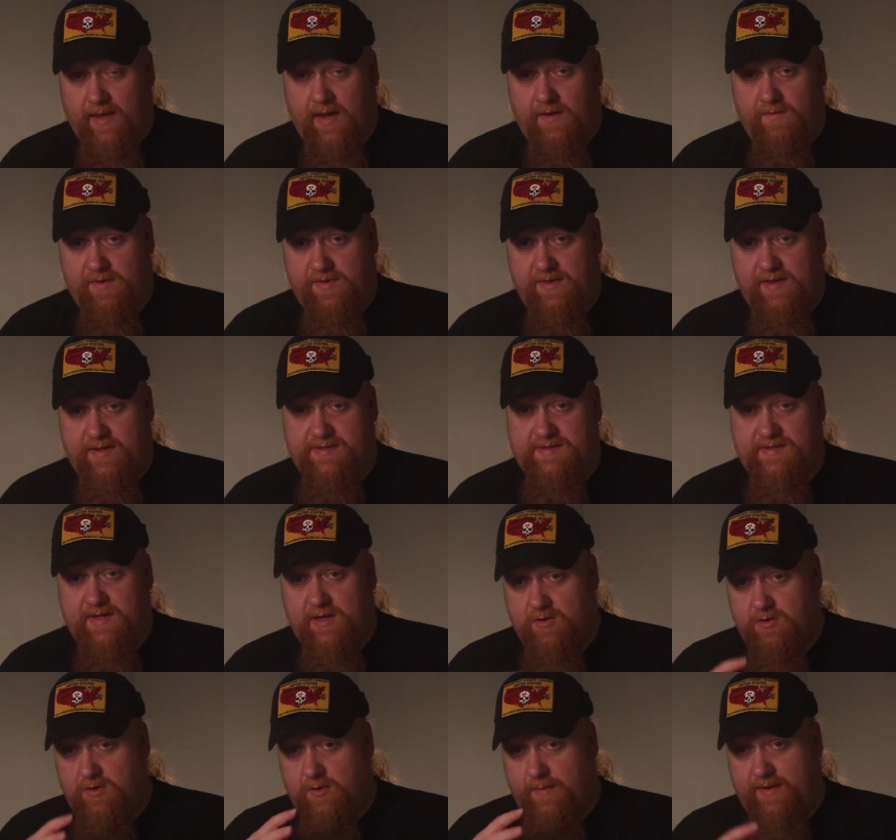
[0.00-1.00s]
everything
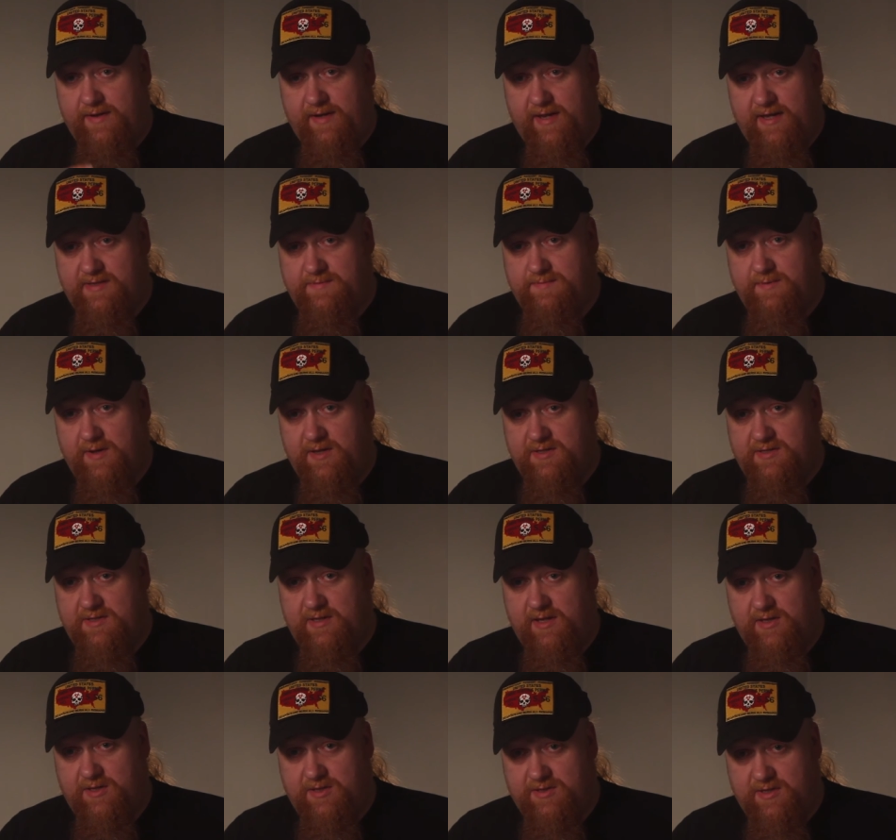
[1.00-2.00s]
settled on my taste buds
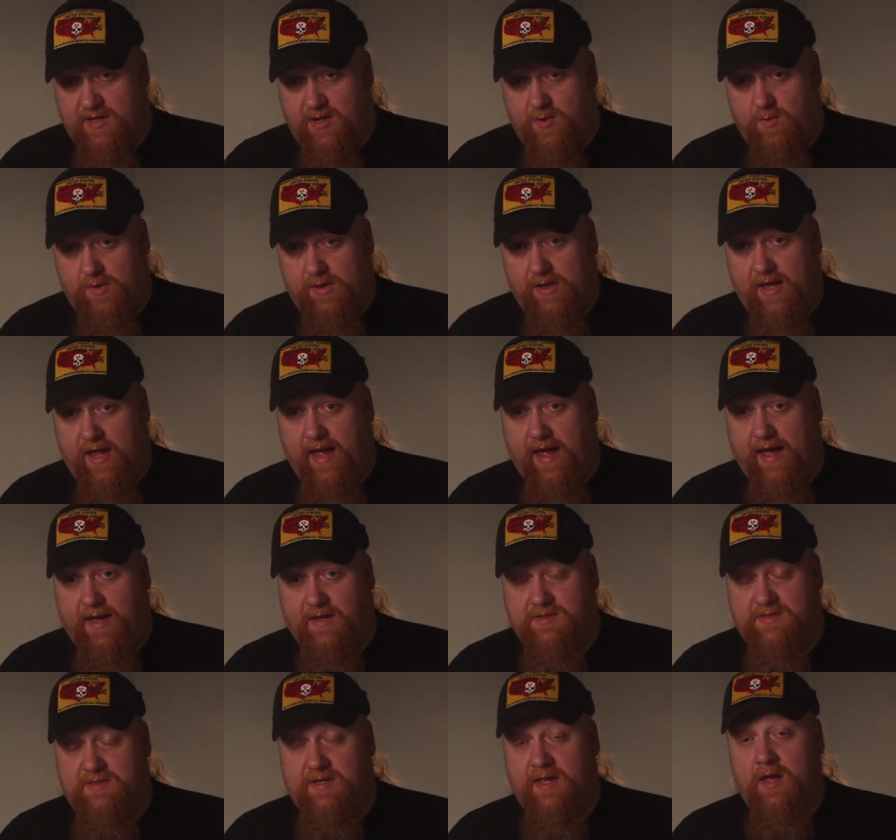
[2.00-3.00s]
and they just kind of
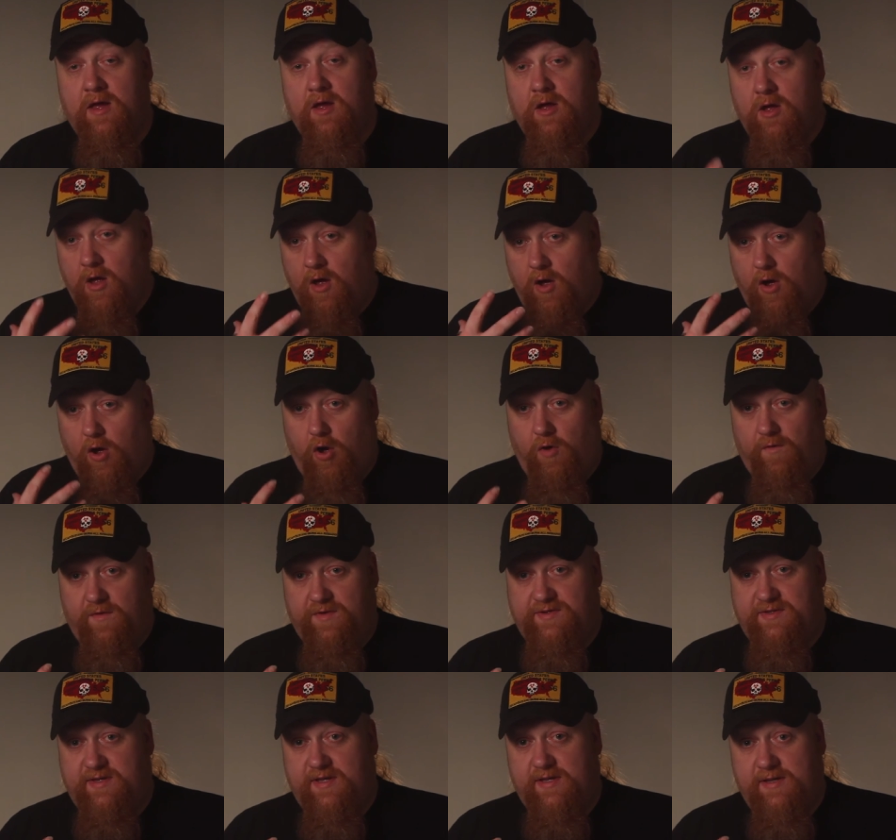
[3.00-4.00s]
relaxed.
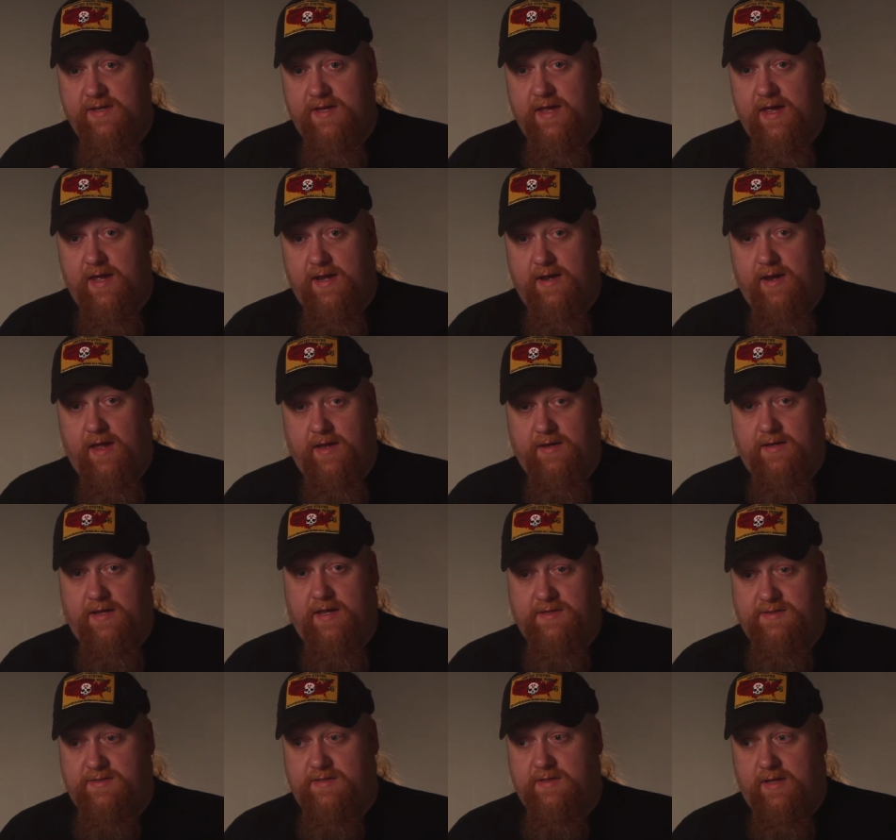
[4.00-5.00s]
All of a sudden then, I
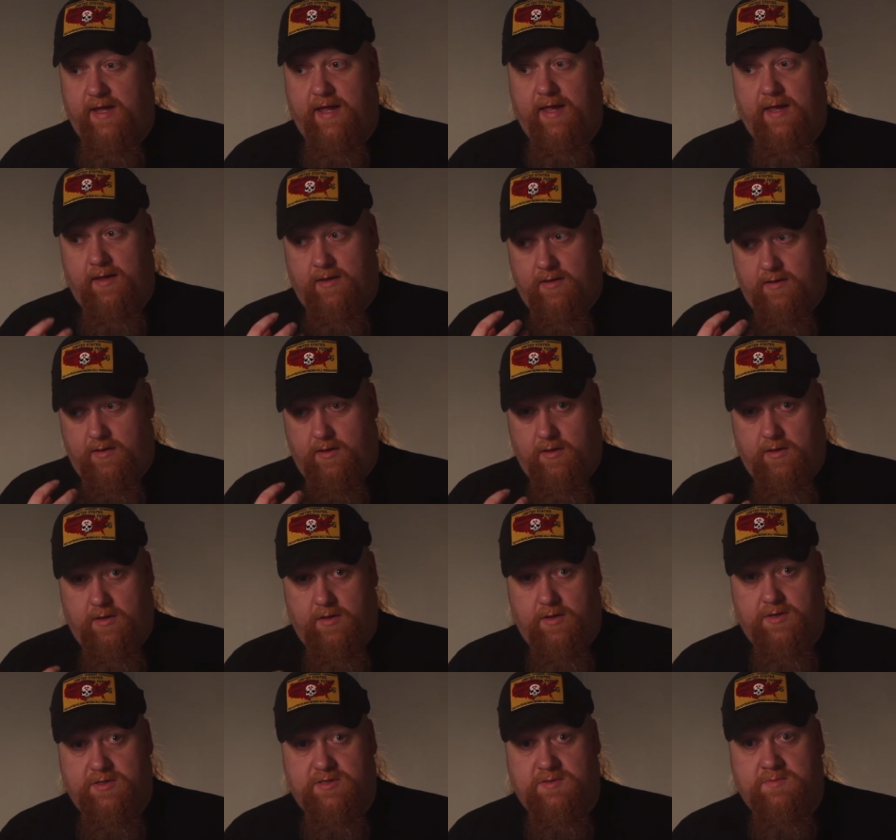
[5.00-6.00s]
tasted like
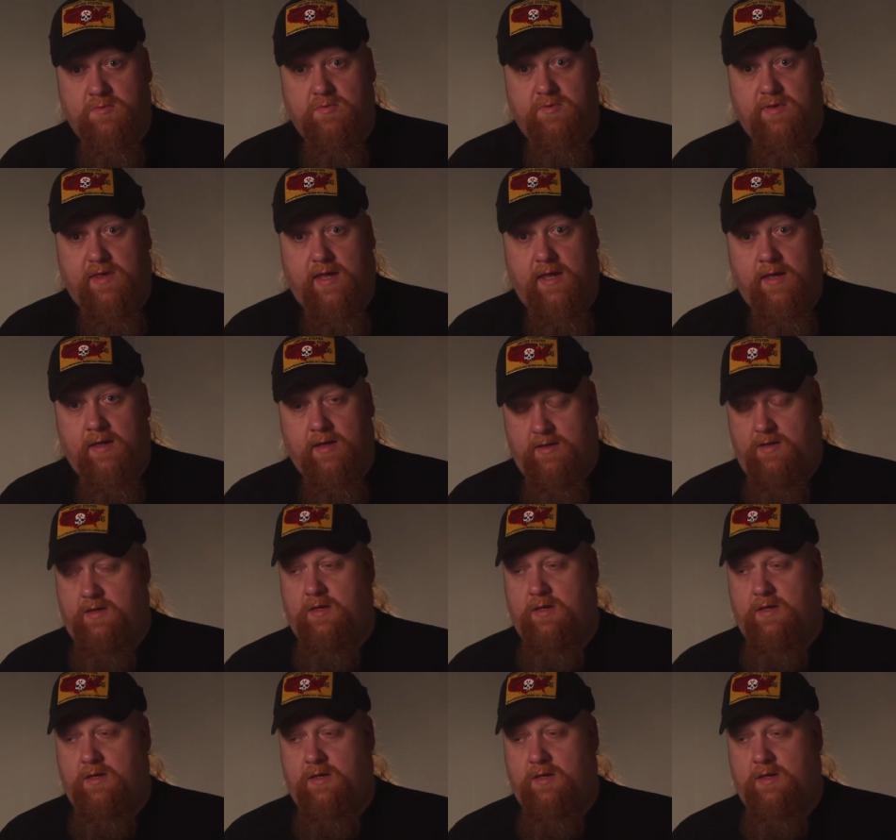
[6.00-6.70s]
a smoothie.